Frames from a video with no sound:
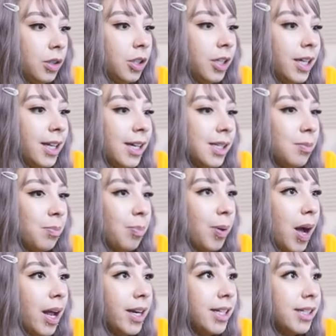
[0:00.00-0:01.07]
Look at his
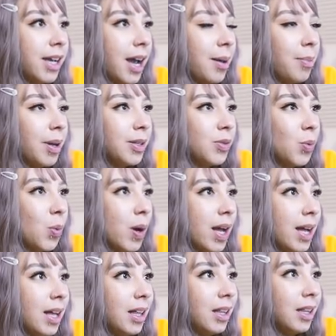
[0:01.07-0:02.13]
body type as
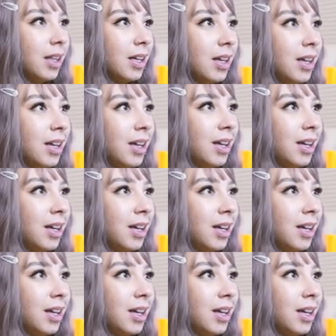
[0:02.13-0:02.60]
well.